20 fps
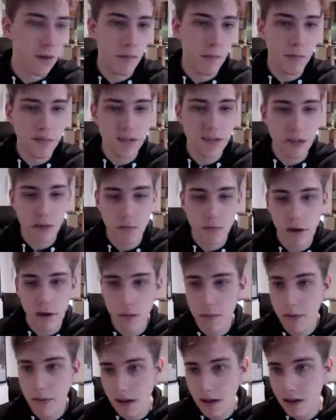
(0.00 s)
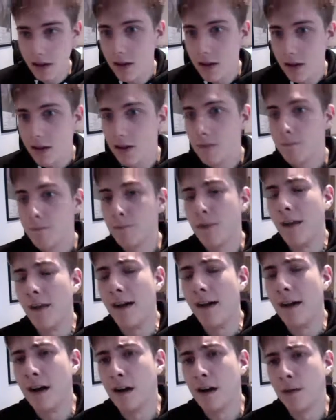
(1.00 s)
slash pub thing
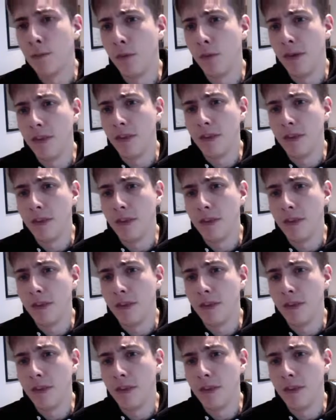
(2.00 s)
when